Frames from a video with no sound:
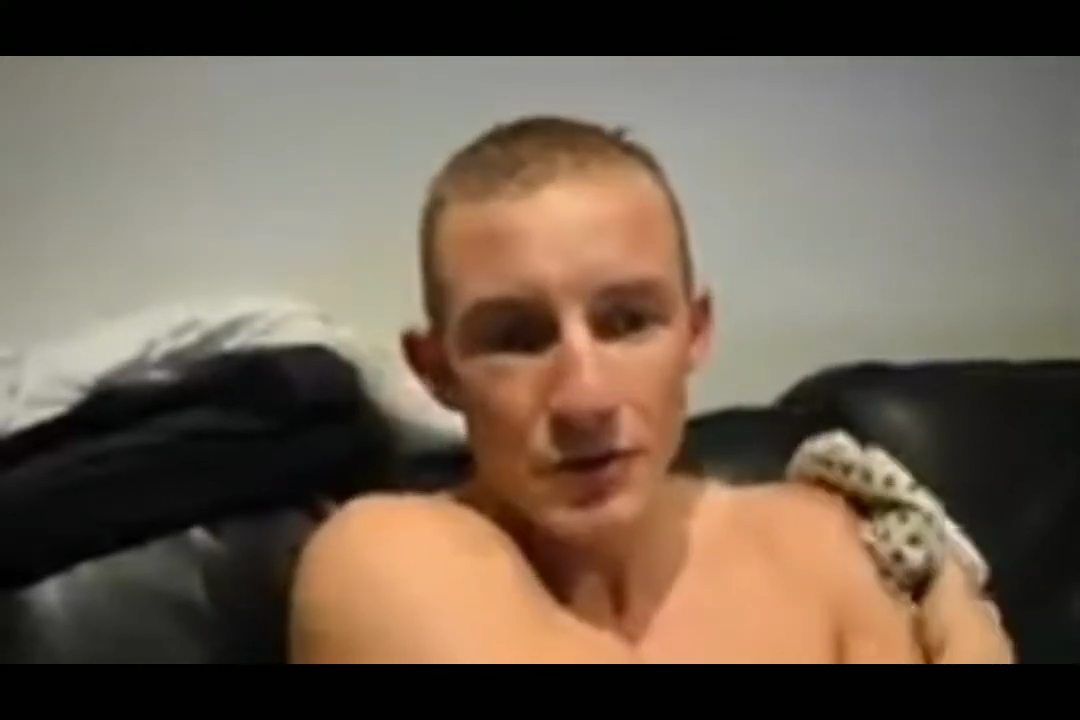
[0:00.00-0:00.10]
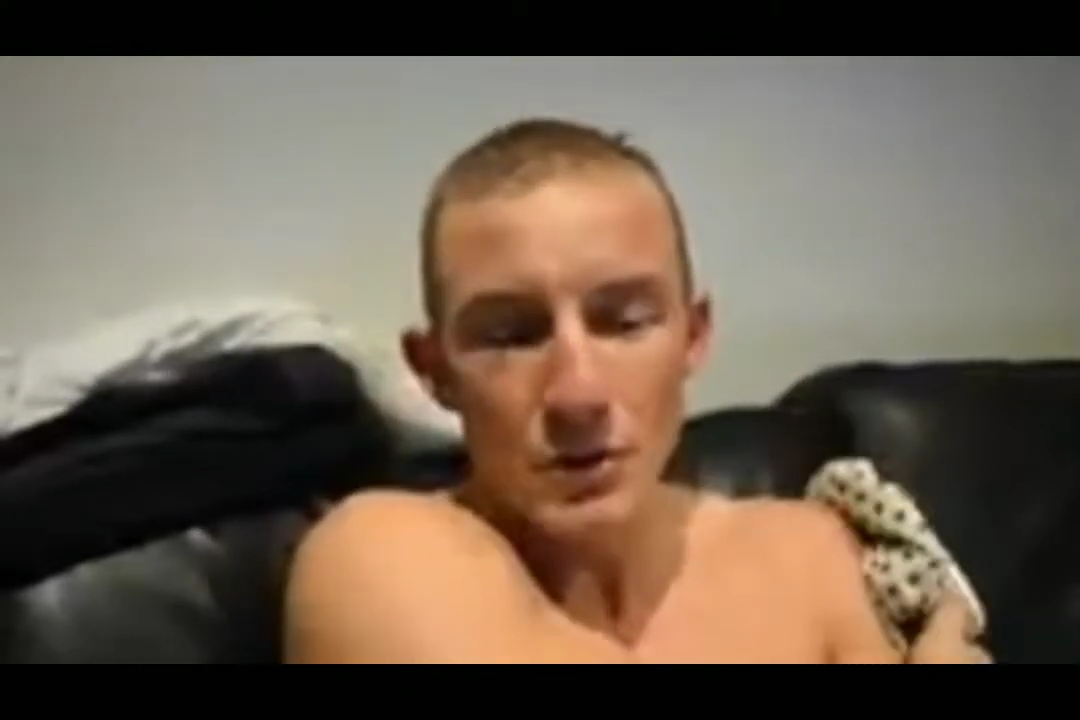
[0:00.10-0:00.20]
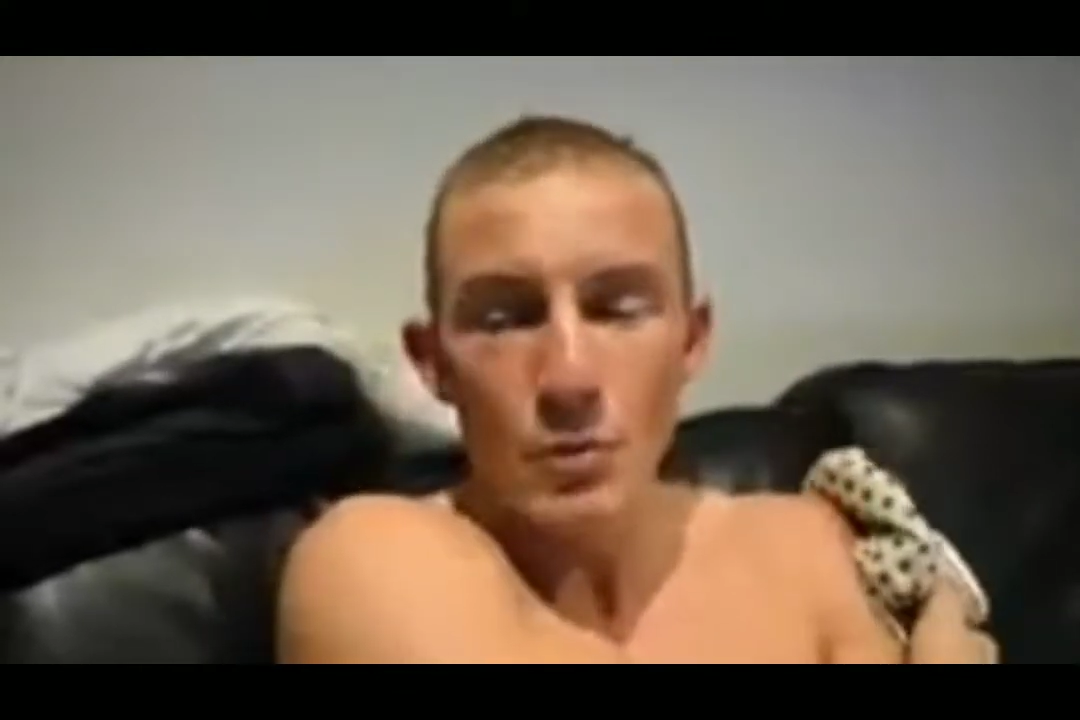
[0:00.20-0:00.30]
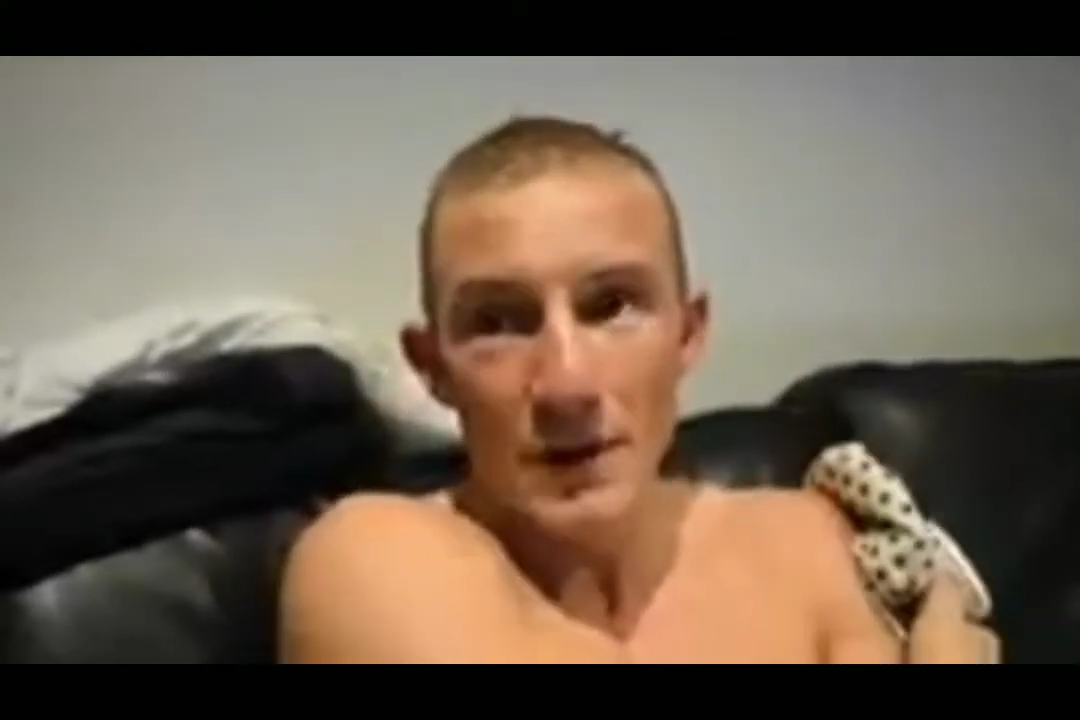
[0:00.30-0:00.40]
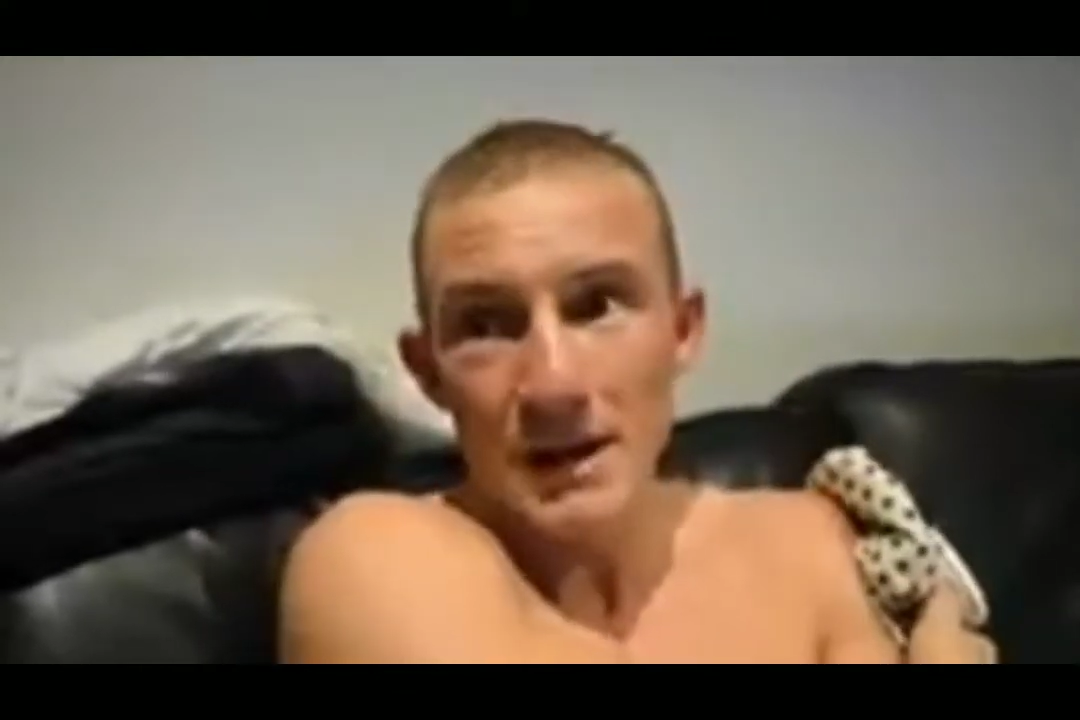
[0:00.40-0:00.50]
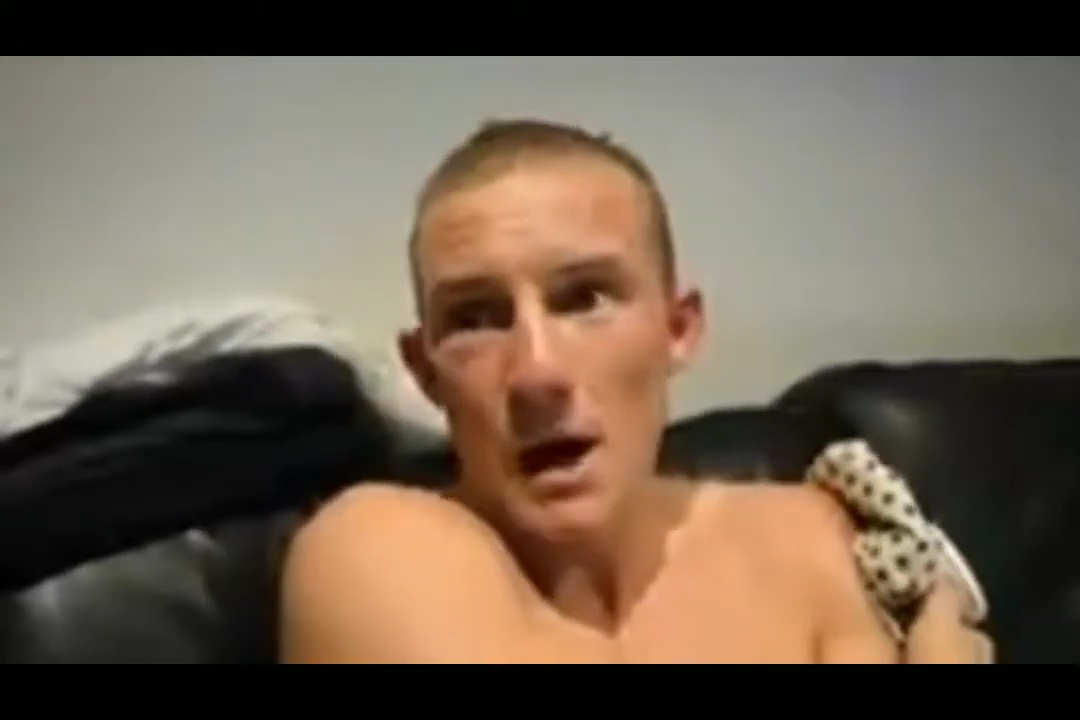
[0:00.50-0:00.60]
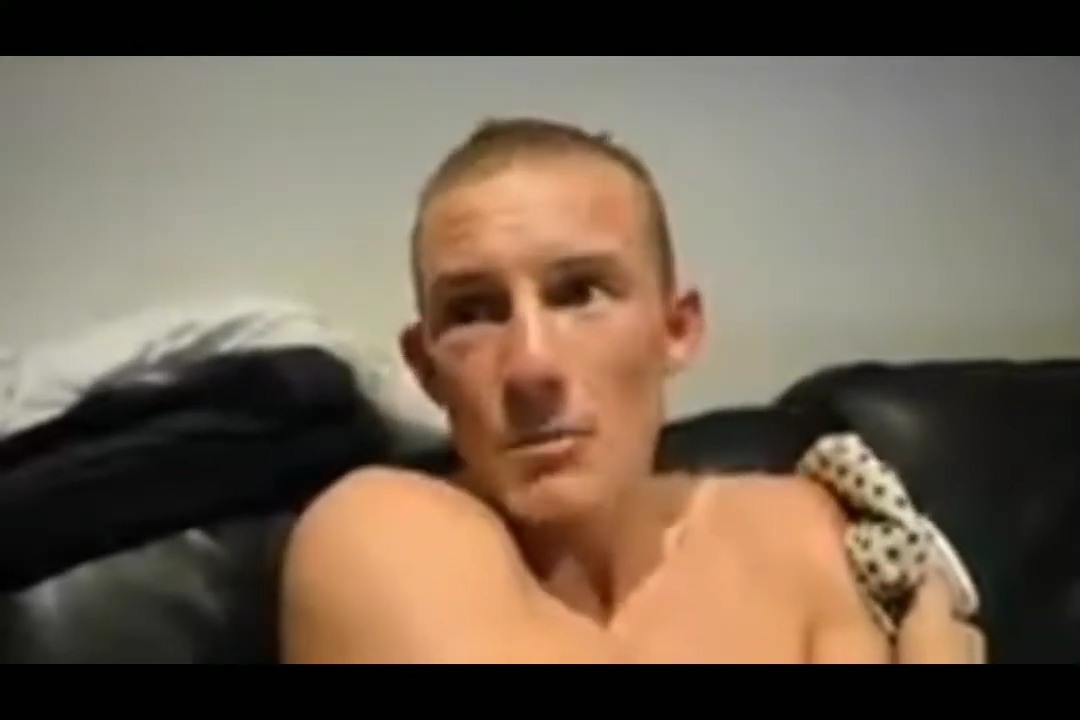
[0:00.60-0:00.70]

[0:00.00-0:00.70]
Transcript: and when the